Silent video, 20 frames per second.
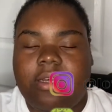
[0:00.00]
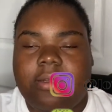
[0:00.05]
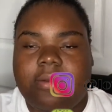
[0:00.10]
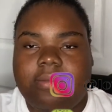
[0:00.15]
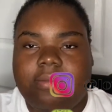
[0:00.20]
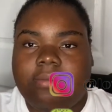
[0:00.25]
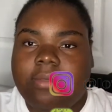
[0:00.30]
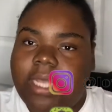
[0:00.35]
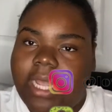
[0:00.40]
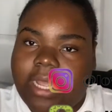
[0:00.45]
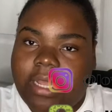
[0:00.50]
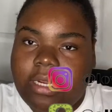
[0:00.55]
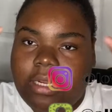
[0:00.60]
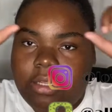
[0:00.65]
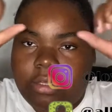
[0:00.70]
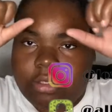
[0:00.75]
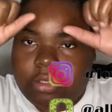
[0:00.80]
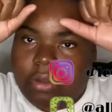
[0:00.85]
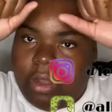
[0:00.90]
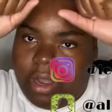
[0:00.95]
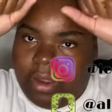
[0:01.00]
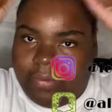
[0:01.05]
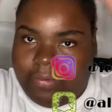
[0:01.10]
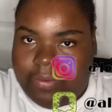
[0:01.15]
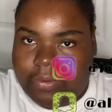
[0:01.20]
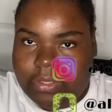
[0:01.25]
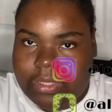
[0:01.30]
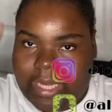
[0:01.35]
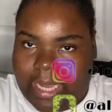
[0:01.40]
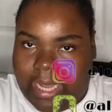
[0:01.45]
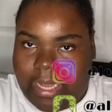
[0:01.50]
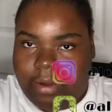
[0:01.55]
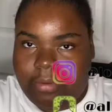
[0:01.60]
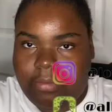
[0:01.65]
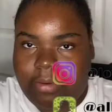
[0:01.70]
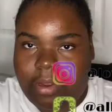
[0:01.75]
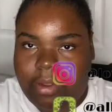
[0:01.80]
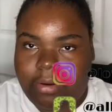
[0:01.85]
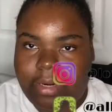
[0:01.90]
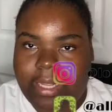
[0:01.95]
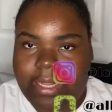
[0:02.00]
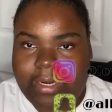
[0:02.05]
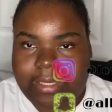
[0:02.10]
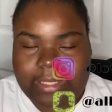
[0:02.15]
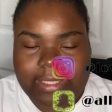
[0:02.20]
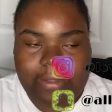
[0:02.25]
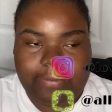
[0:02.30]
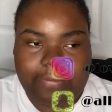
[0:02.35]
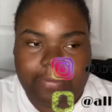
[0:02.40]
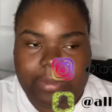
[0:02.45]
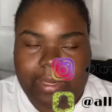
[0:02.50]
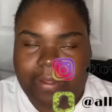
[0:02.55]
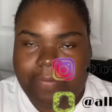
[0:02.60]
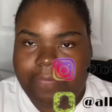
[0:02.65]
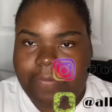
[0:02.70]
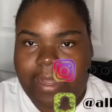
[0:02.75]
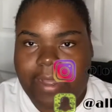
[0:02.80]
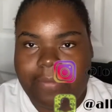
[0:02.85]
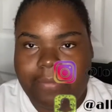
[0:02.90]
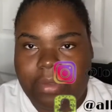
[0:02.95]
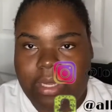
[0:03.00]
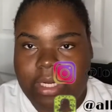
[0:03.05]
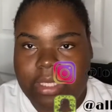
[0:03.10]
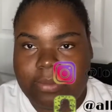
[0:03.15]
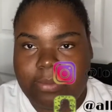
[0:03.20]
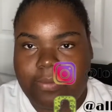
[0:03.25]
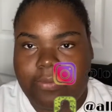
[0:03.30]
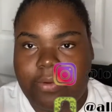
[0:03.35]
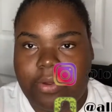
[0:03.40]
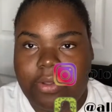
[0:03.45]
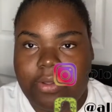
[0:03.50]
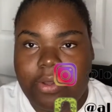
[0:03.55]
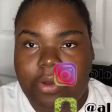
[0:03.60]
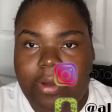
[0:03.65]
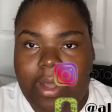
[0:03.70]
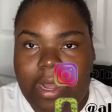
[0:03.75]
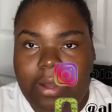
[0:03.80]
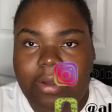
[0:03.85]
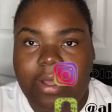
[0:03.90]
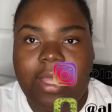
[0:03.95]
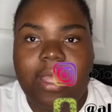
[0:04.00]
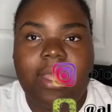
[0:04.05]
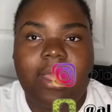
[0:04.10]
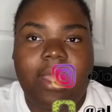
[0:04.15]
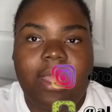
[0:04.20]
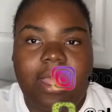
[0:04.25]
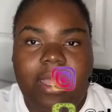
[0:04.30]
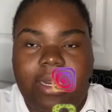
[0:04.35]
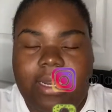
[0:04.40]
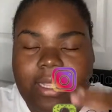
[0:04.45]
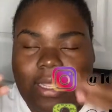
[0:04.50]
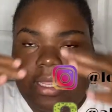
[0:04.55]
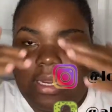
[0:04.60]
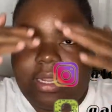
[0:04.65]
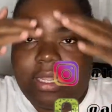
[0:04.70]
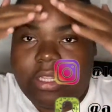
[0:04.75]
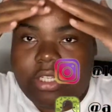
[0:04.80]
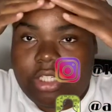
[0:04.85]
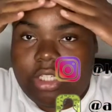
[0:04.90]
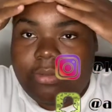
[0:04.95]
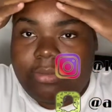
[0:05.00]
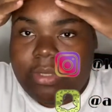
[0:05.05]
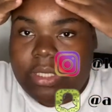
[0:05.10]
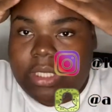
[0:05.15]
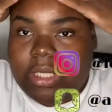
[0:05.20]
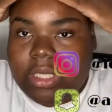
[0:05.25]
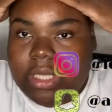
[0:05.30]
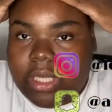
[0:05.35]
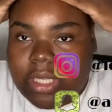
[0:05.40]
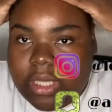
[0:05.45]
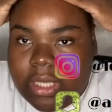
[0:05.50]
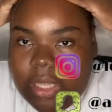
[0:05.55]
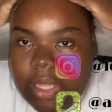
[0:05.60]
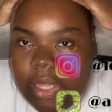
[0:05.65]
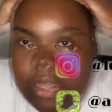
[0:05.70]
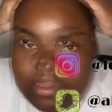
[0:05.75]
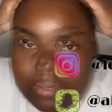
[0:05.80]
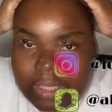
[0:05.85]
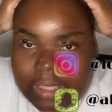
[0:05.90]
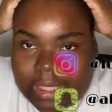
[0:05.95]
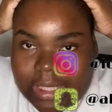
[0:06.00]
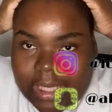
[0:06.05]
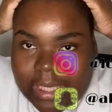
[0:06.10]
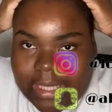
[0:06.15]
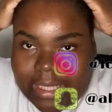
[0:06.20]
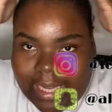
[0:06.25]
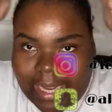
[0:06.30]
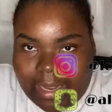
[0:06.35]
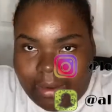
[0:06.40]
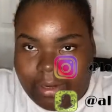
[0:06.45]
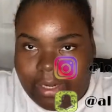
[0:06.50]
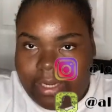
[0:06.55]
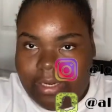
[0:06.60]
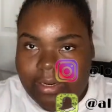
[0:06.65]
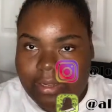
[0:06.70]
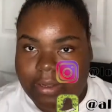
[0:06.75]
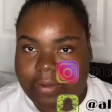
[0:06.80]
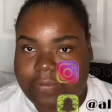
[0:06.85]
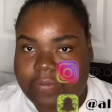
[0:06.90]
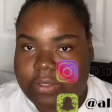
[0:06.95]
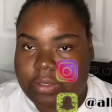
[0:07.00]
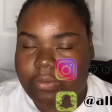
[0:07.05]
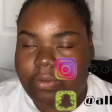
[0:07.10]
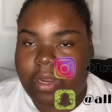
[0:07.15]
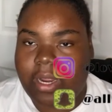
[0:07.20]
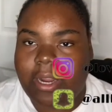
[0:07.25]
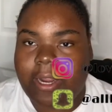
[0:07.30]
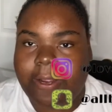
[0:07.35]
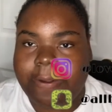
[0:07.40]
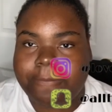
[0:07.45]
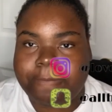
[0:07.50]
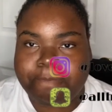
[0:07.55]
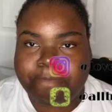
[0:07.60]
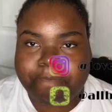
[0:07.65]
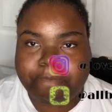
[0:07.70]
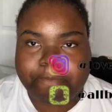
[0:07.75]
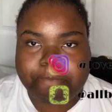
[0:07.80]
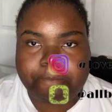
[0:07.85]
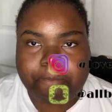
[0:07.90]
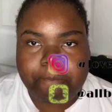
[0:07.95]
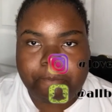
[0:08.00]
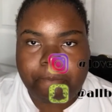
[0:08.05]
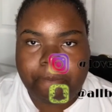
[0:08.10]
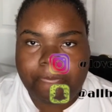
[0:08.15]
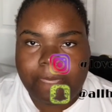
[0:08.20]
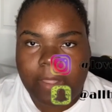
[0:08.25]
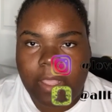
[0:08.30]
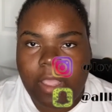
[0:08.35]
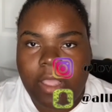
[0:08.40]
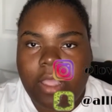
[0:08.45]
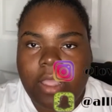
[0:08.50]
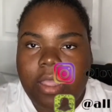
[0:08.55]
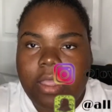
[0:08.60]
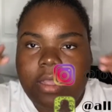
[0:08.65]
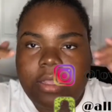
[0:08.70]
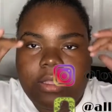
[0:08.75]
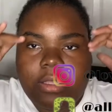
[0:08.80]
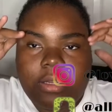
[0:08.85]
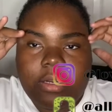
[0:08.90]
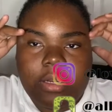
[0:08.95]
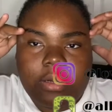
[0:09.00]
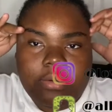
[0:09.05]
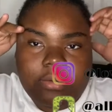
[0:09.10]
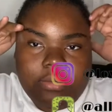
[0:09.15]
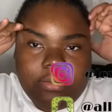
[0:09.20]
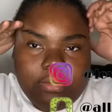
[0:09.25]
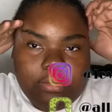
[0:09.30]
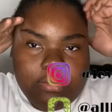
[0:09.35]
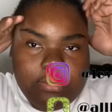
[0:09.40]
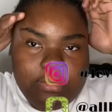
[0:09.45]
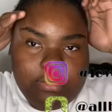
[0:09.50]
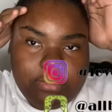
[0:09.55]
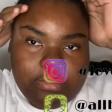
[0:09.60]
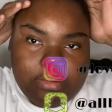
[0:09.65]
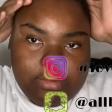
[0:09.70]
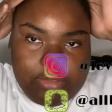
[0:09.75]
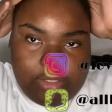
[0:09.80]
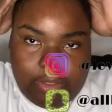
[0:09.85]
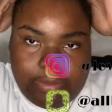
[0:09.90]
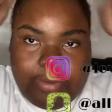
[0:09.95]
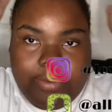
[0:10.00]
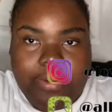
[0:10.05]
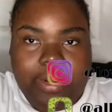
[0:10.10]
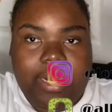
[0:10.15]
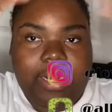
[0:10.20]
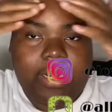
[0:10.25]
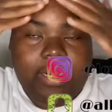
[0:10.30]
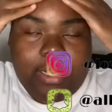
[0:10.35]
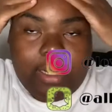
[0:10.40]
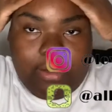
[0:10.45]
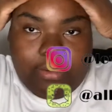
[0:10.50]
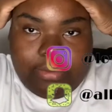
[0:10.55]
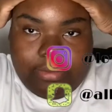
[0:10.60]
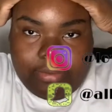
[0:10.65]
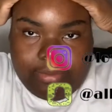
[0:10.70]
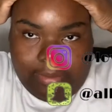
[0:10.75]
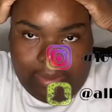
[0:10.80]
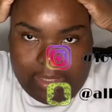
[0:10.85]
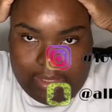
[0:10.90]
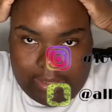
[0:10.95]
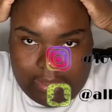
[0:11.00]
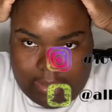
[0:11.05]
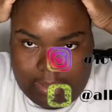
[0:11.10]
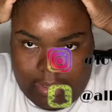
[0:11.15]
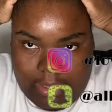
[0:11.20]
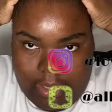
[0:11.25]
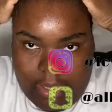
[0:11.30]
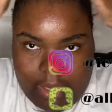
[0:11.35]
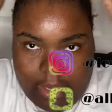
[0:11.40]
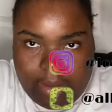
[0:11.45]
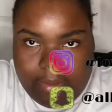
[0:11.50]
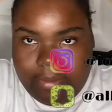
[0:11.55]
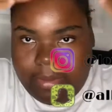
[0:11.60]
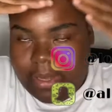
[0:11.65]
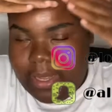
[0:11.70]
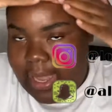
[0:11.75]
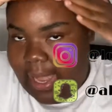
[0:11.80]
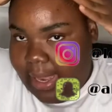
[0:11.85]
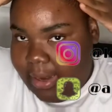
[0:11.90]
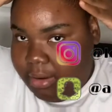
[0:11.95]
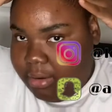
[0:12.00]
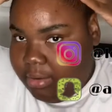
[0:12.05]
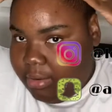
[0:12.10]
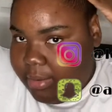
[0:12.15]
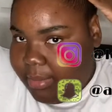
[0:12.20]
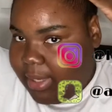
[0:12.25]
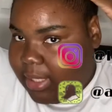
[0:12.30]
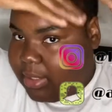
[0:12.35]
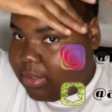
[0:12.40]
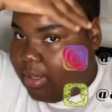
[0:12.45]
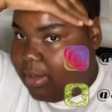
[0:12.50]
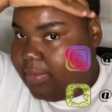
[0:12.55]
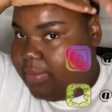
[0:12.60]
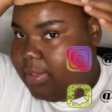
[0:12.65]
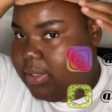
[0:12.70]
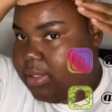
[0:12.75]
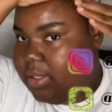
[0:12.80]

take a little scarf, tie it around, let it set for like 5 minutes before you go out, and then it should be slick. It should be slicked down enough to where, you know, you'll be ready to go, basically. But I don't know where my scarf is.